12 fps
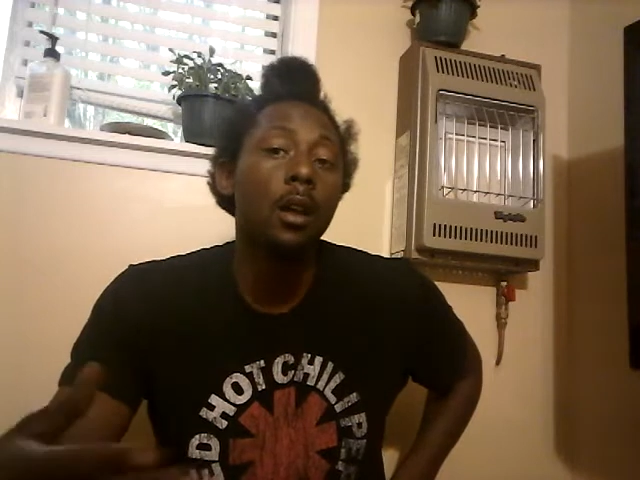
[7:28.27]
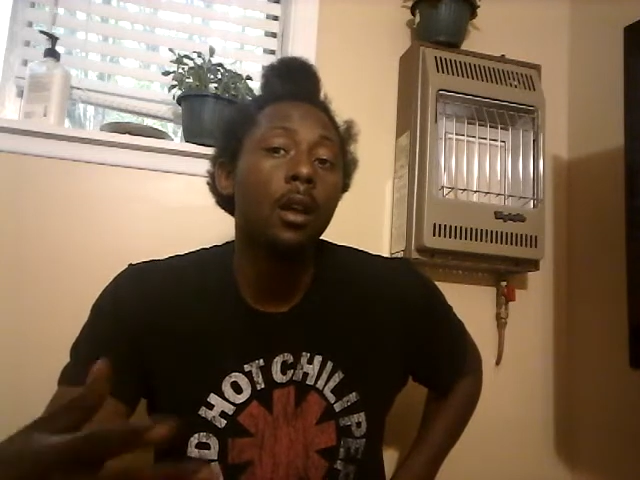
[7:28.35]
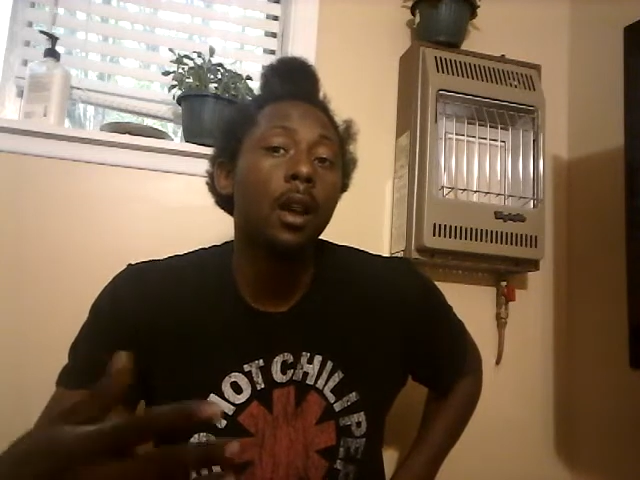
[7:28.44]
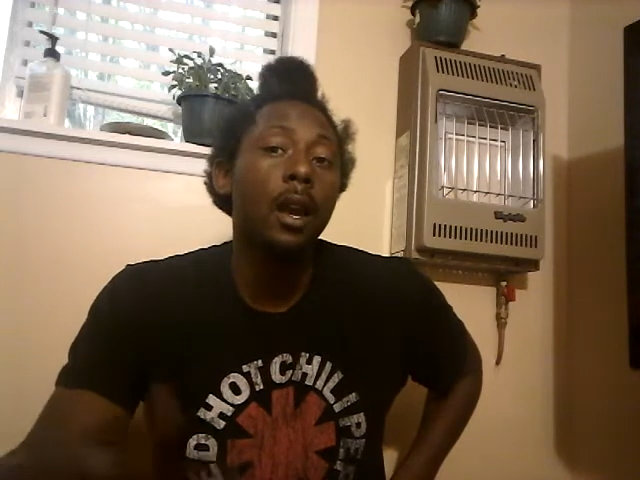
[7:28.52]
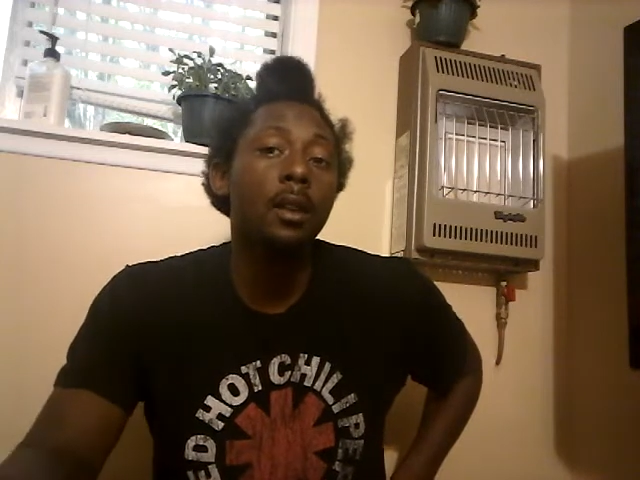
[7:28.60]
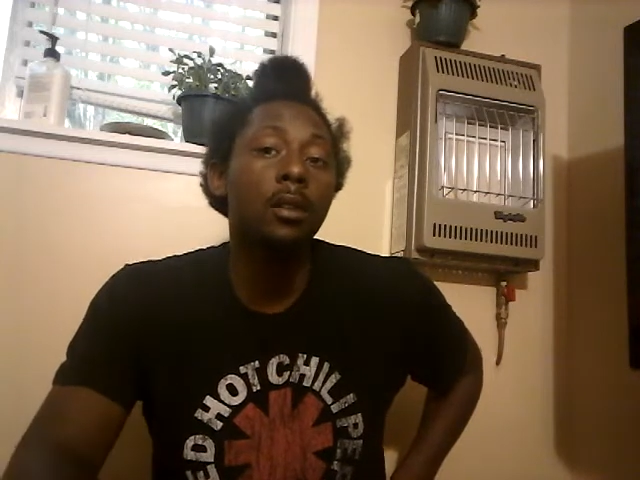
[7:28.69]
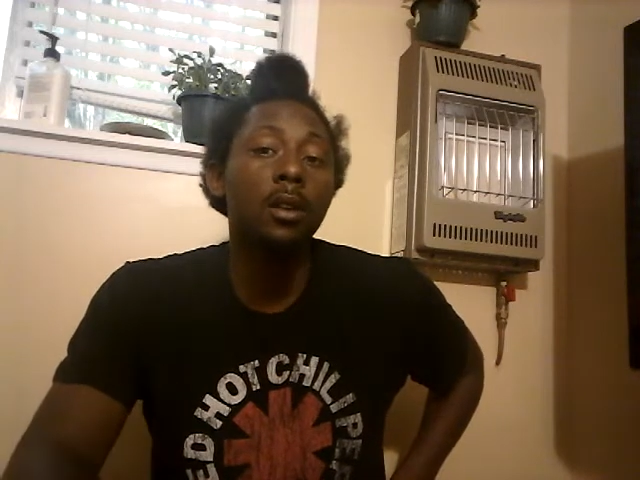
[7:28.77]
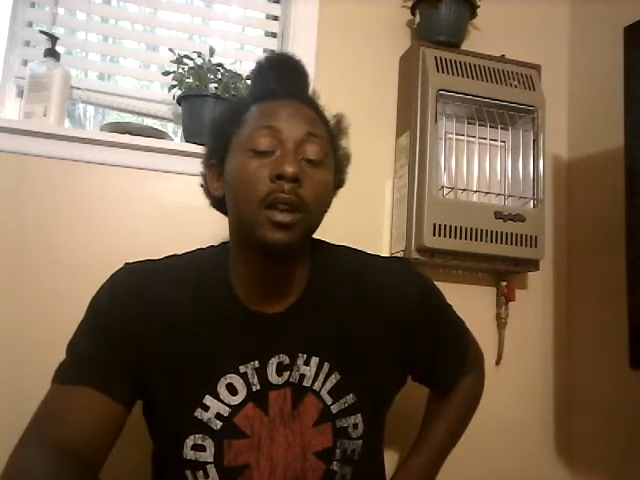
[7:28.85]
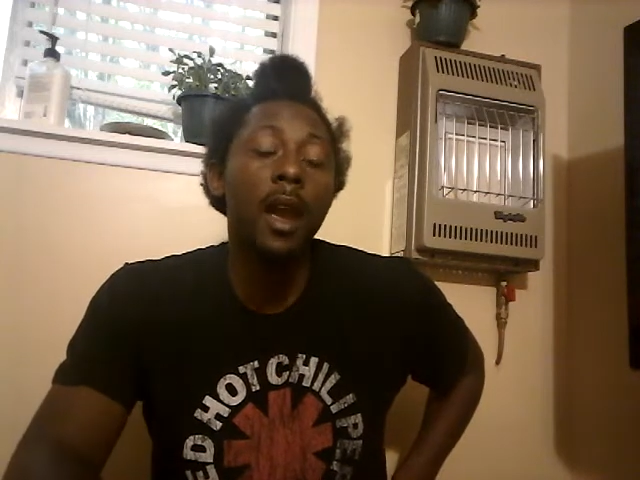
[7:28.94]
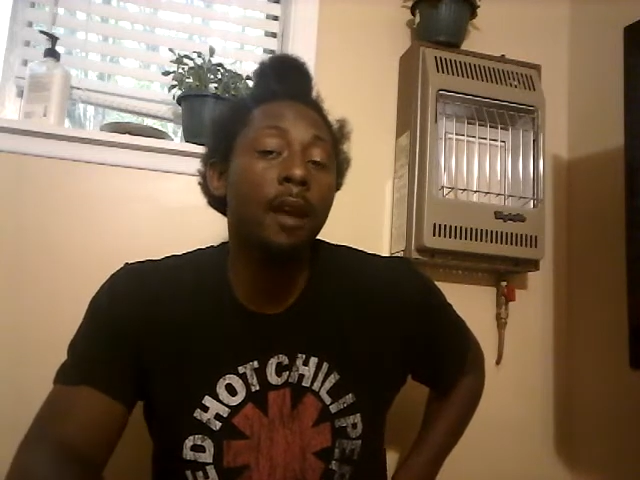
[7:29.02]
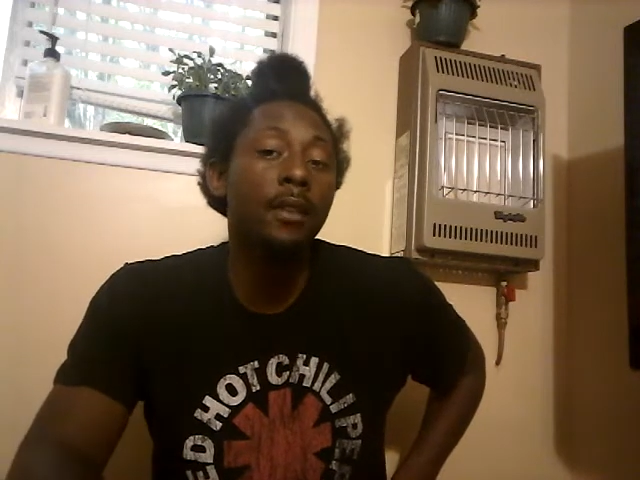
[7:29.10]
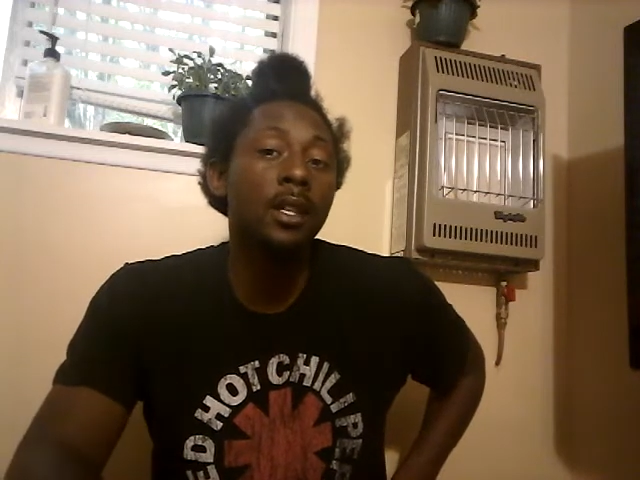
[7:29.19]
Like you can
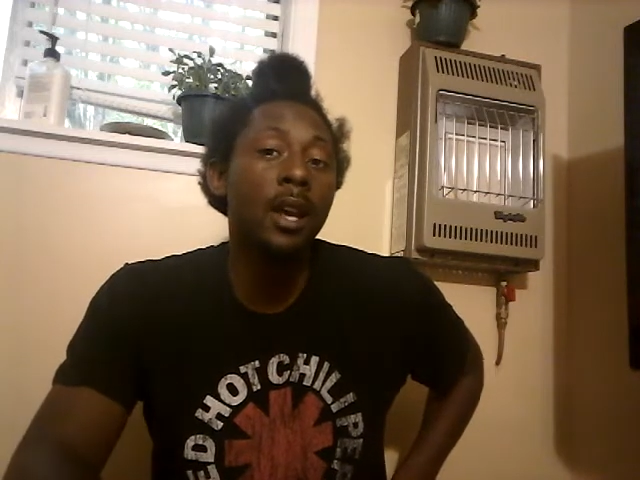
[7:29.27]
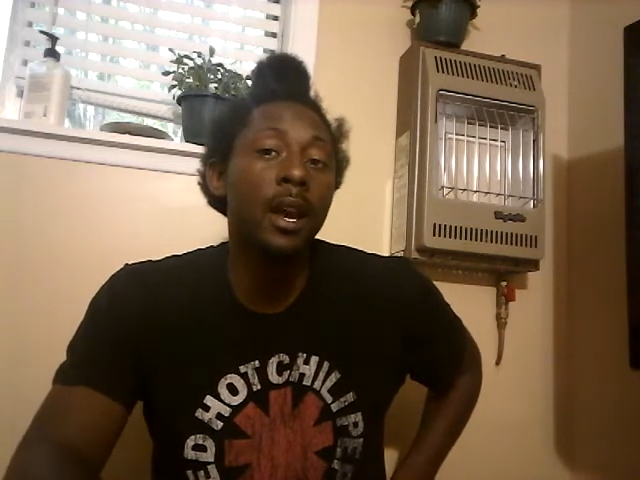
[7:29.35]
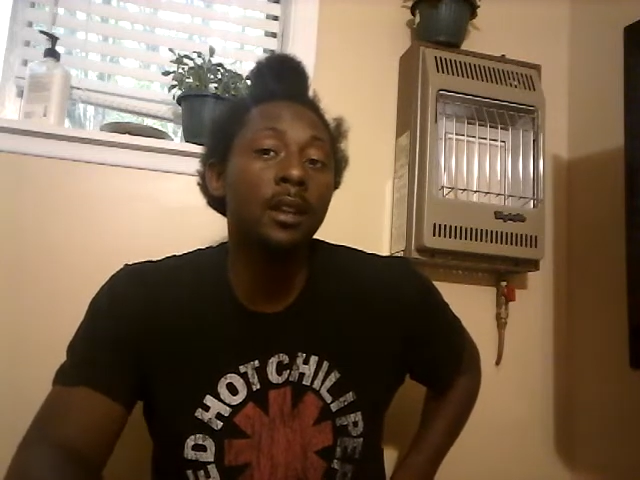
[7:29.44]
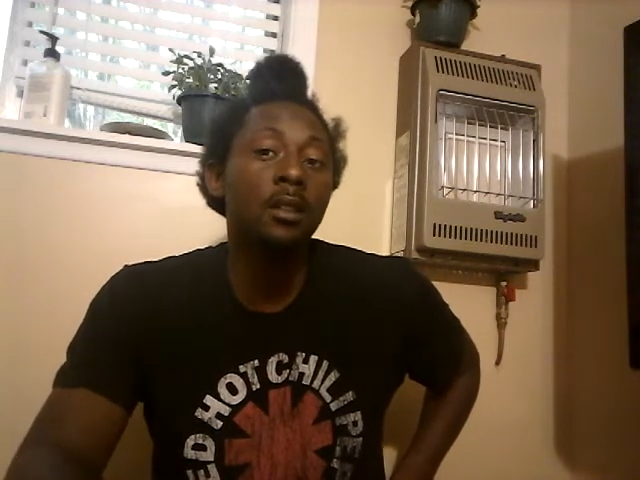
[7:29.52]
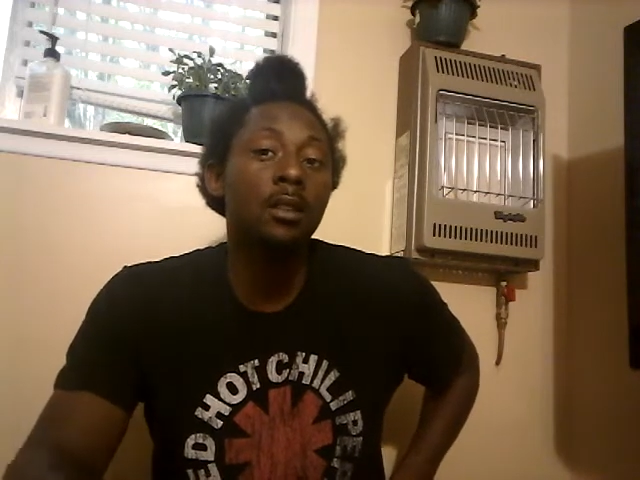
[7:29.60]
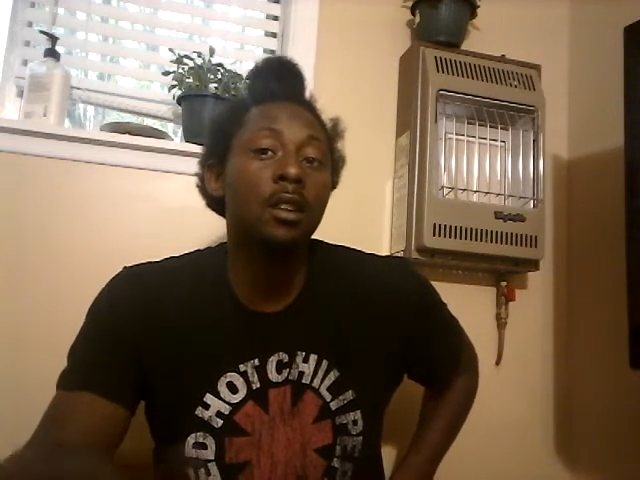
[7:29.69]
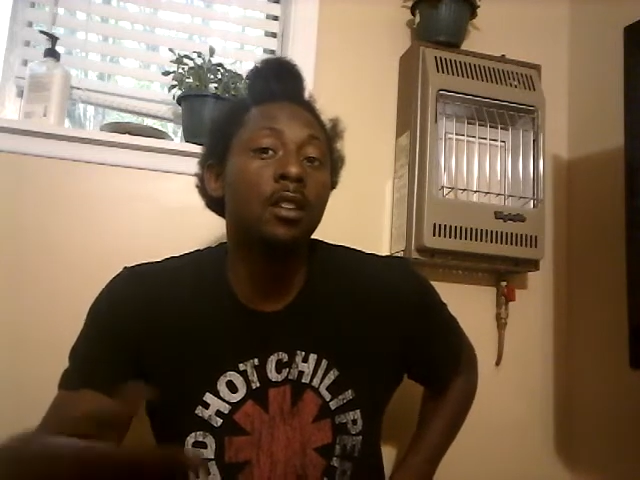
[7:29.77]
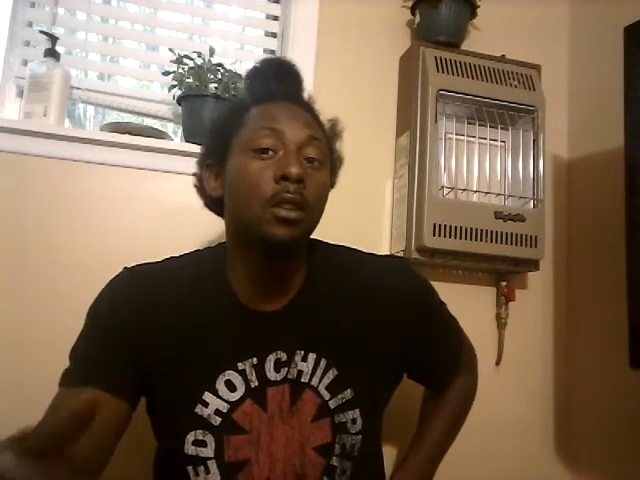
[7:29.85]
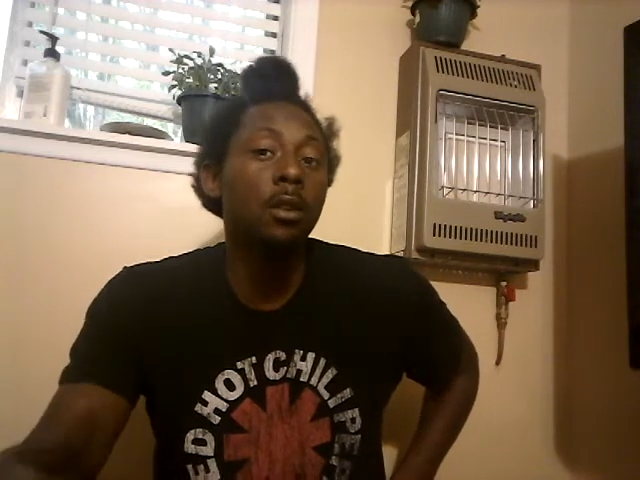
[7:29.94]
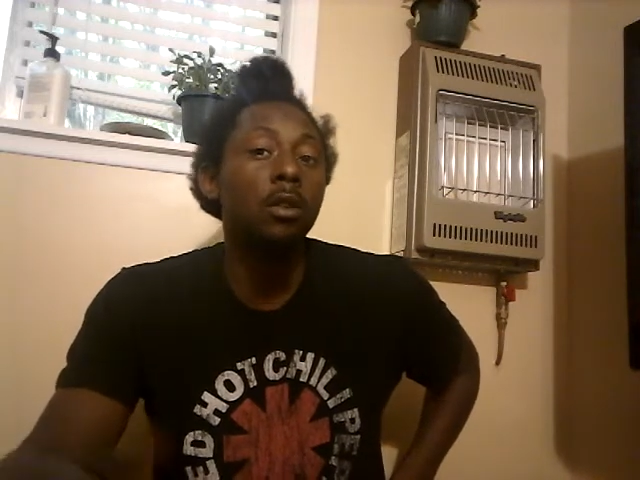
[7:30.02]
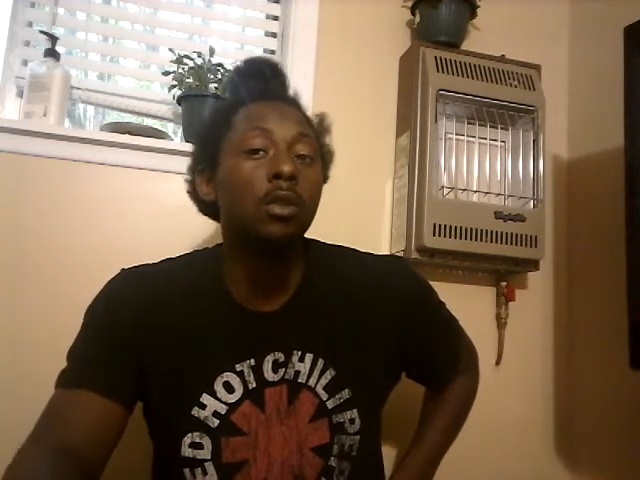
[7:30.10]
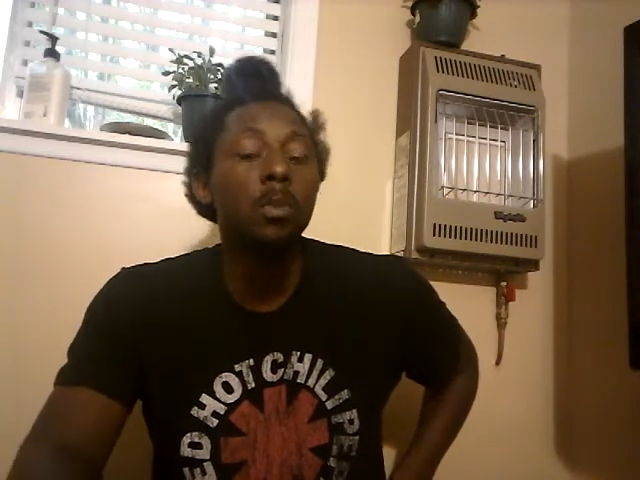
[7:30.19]
advertise on the
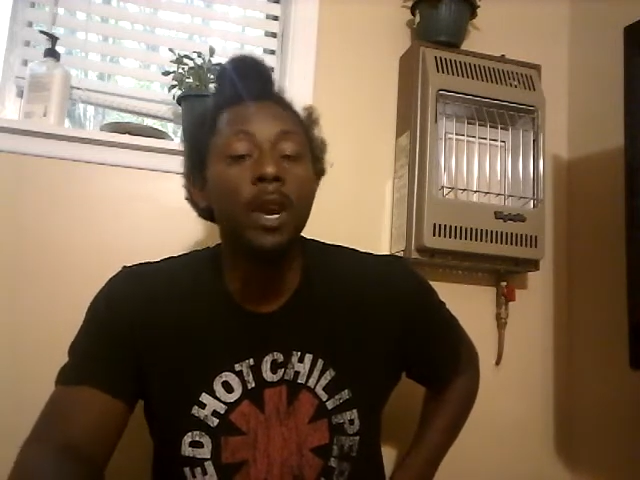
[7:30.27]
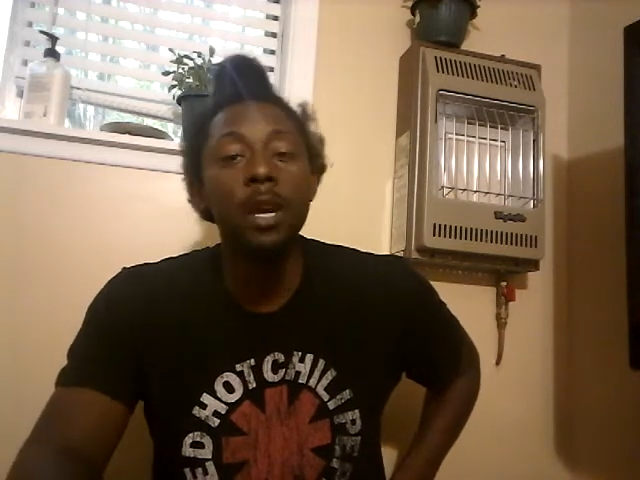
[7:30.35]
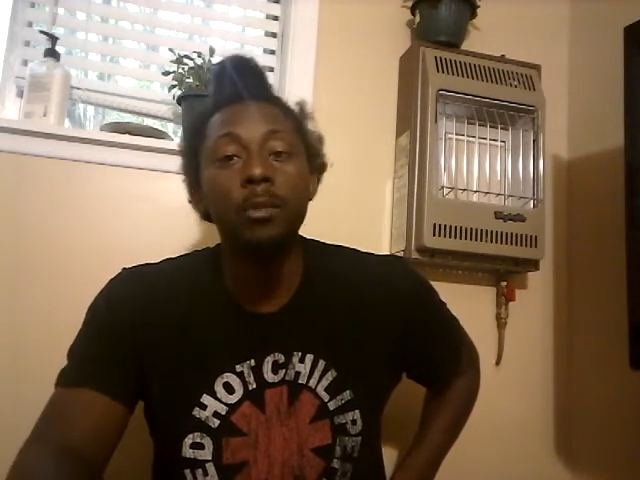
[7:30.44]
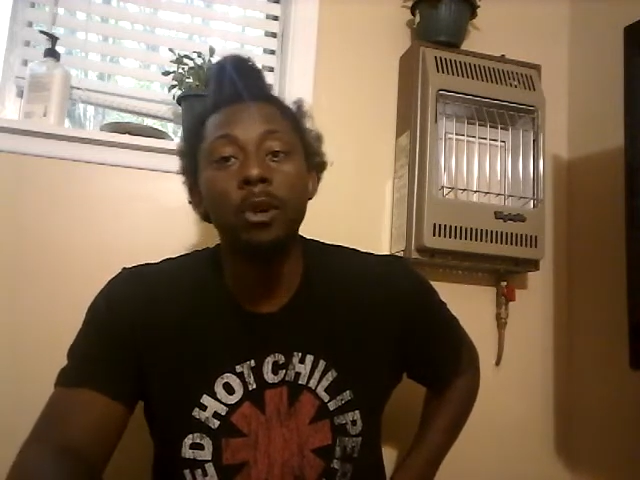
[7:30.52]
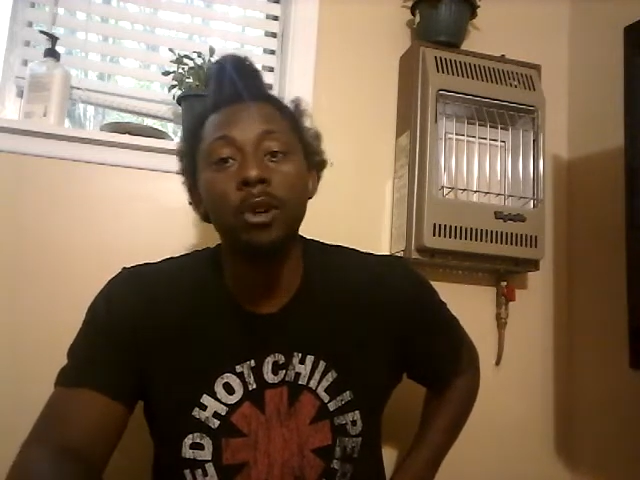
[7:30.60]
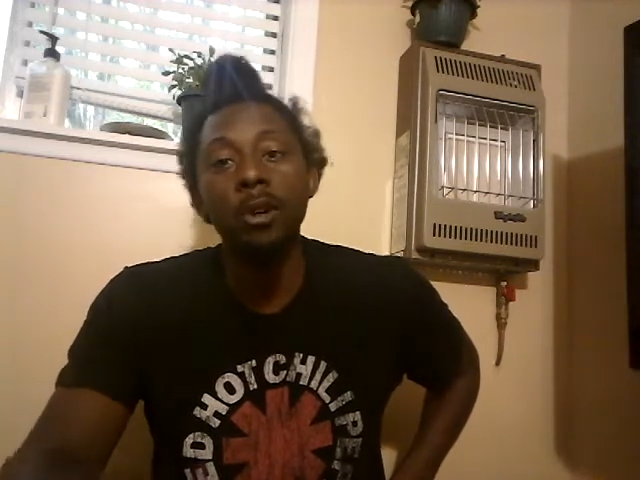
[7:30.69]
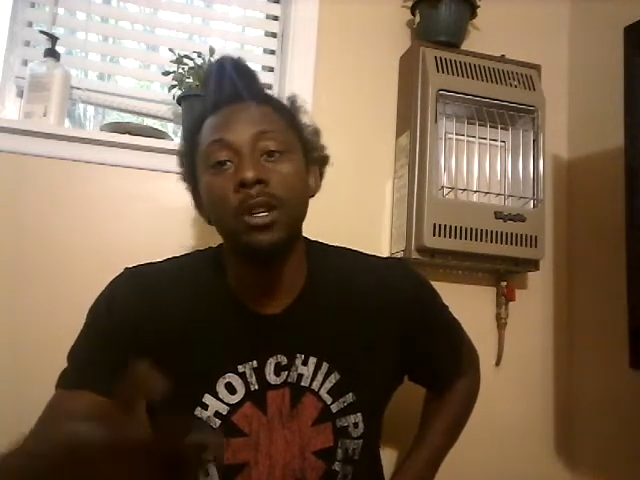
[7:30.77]
newspaper.